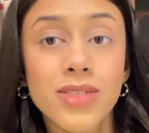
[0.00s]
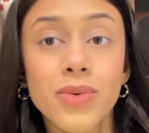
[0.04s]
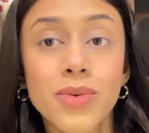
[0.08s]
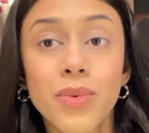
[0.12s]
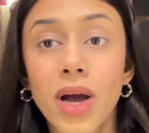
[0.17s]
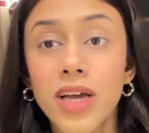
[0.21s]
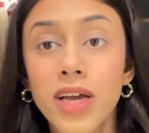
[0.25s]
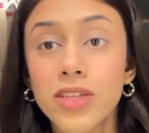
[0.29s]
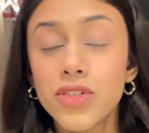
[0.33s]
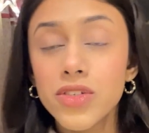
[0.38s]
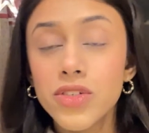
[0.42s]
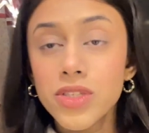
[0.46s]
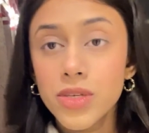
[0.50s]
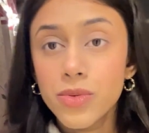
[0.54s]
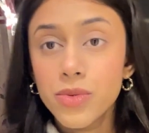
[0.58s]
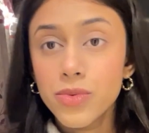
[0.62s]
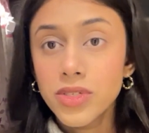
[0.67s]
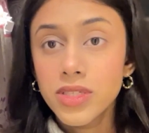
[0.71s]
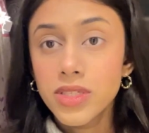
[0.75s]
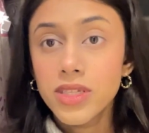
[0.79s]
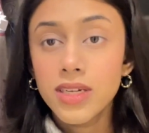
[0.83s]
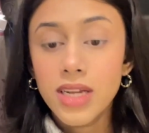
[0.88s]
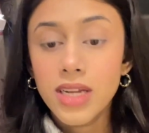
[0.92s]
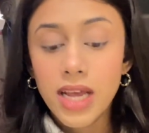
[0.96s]
I just
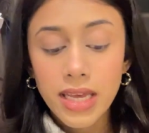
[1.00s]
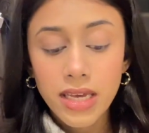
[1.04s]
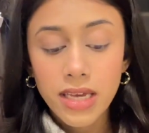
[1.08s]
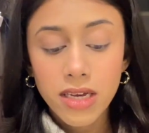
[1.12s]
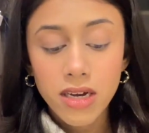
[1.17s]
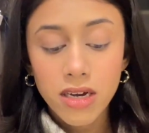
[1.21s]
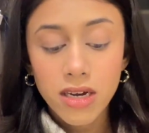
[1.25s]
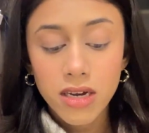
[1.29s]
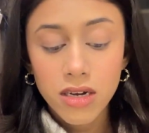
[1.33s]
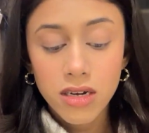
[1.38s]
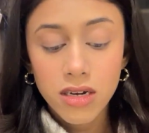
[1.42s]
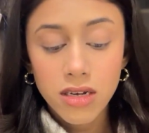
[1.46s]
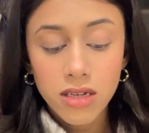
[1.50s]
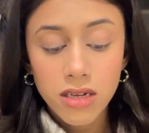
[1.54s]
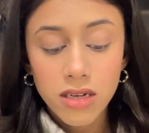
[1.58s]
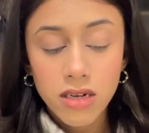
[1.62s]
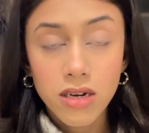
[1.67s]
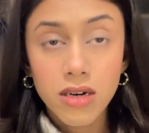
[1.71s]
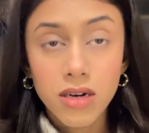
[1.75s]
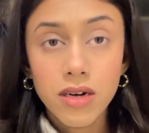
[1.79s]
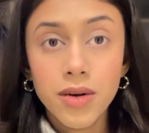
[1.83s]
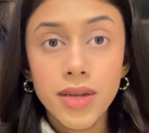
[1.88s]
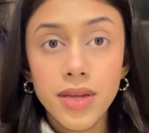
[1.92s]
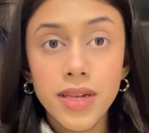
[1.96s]
use the
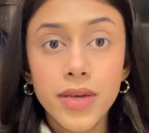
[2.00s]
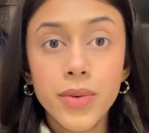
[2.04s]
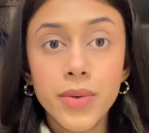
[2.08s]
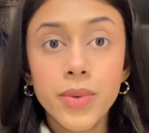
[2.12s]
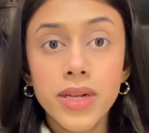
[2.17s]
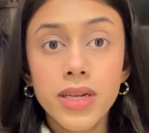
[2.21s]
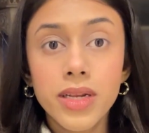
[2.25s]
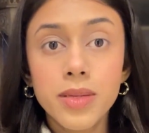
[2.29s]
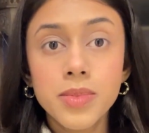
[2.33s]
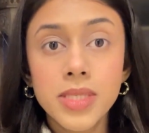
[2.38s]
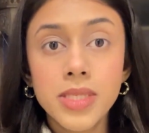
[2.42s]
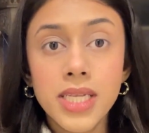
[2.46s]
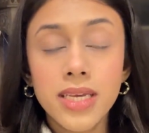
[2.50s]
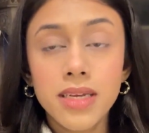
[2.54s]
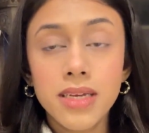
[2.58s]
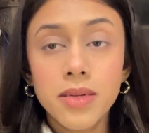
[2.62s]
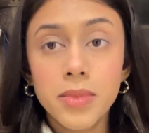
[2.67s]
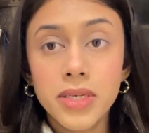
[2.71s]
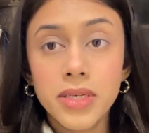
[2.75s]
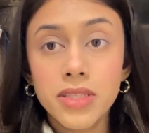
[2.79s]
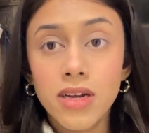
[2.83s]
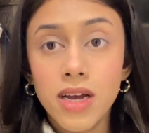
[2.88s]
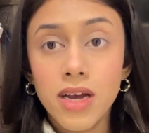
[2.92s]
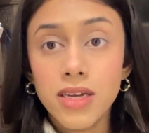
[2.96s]
Nykaa liquid lipstick in
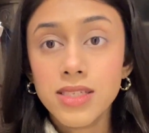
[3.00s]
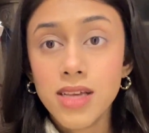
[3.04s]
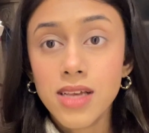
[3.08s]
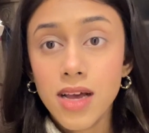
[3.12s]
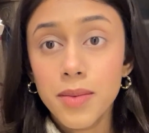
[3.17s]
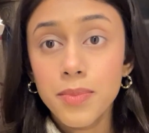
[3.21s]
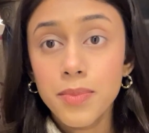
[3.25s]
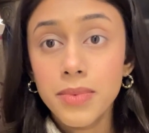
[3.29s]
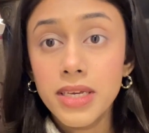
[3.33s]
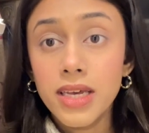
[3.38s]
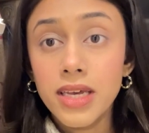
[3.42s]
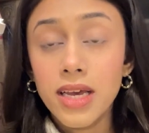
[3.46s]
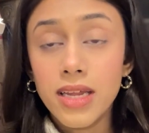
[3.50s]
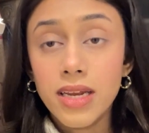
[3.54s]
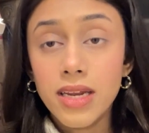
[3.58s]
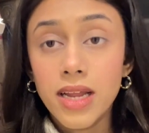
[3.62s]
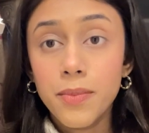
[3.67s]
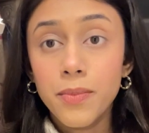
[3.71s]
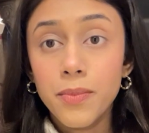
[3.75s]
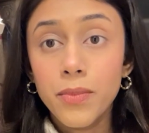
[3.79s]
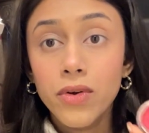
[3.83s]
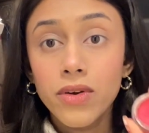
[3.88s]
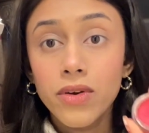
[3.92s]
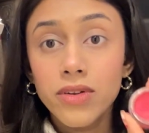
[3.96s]
Madras Copy, and
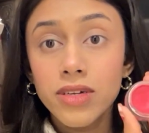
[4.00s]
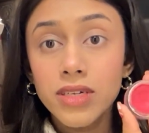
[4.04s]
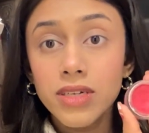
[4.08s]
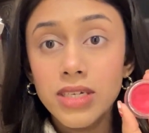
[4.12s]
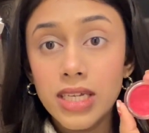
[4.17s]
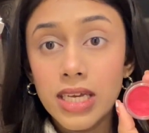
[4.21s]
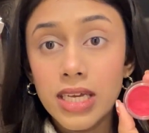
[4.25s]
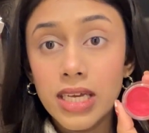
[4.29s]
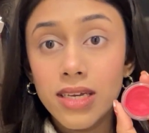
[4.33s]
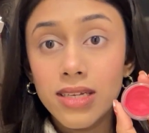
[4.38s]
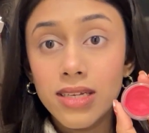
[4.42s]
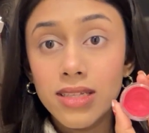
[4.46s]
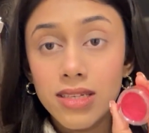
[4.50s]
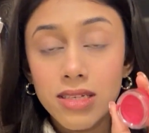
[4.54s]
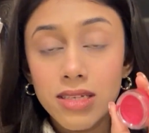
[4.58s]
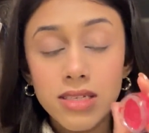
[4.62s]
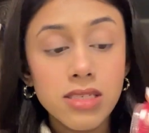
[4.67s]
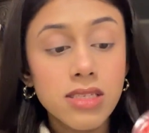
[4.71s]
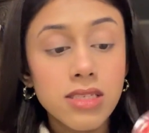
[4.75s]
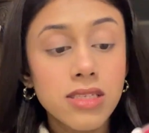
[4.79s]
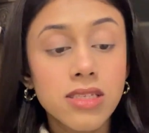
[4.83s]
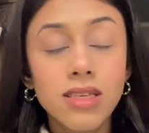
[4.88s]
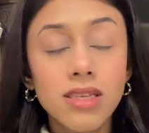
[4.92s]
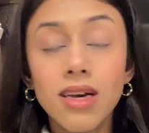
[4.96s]
I'm gonna take
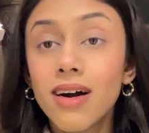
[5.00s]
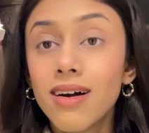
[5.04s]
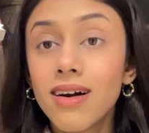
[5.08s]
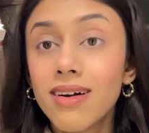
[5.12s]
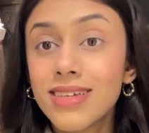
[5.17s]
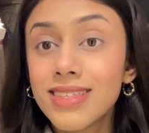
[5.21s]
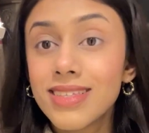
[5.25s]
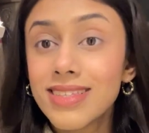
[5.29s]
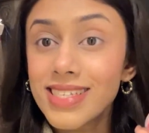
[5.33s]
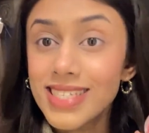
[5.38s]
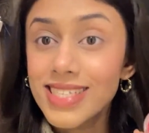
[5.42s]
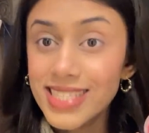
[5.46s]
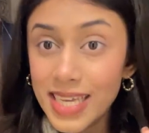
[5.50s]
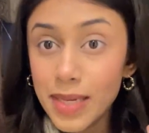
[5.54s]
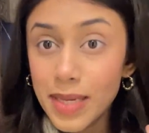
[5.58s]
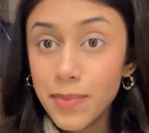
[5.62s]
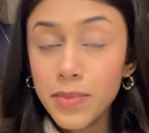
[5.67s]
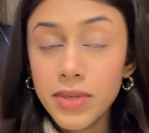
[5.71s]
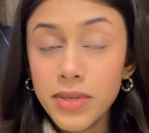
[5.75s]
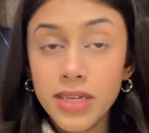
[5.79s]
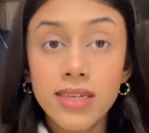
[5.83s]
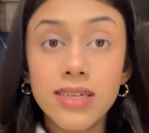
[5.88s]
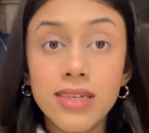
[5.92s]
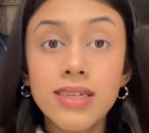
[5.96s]
this the
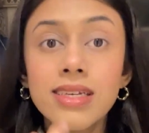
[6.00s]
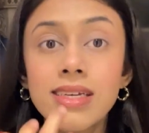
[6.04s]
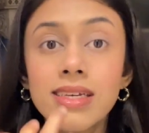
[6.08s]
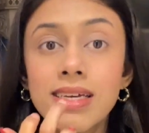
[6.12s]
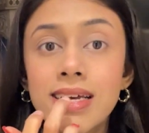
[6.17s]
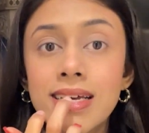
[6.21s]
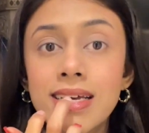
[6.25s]
same tint